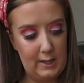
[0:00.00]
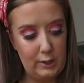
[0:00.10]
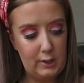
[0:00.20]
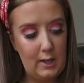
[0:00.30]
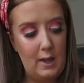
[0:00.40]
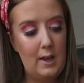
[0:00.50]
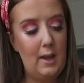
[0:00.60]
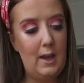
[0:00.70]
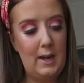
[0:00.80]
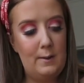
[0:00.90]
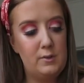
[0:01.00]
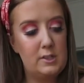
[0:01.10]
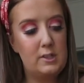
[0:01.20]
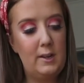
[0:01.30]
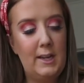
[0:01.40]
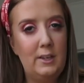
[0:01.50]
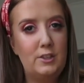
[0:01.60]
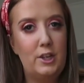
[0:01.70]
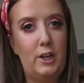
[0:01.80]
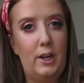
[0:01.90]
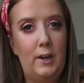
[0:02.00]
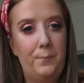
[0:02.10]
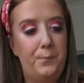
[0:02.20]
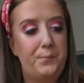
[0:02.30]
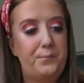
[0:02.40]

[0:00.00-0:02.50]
of look. And I'm just going to